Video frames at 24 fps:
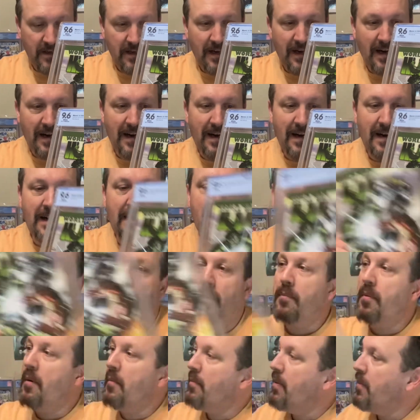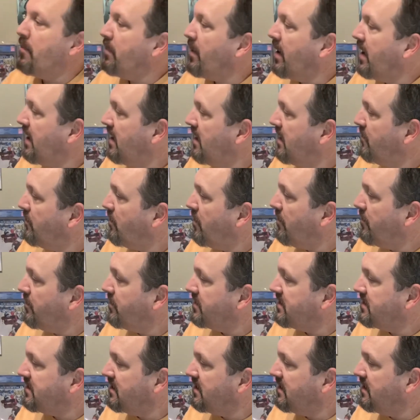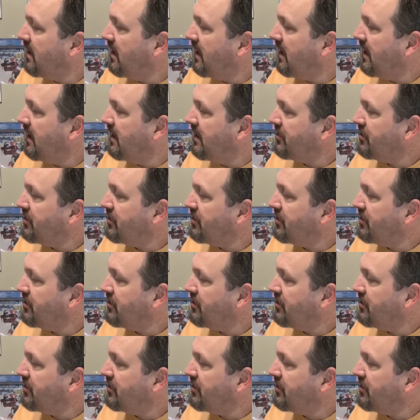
uh, what was uh,